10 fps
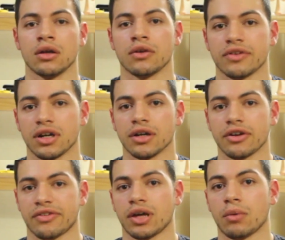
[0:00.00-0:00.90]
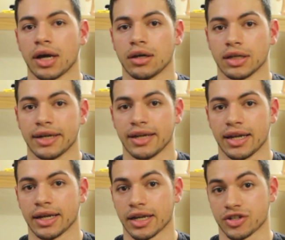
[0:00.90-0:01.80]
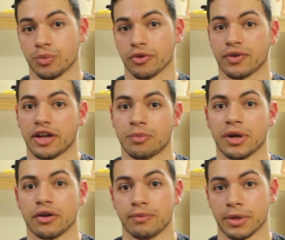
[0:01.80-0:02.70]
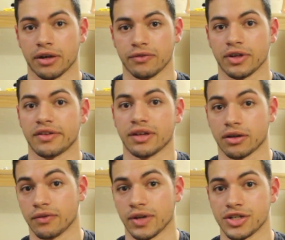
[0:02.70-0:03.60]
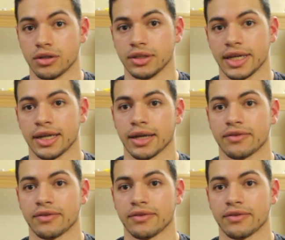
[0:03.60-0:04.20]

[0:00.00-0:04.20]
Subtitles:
So to understand why online dating actually provides better benefits than conventional dating,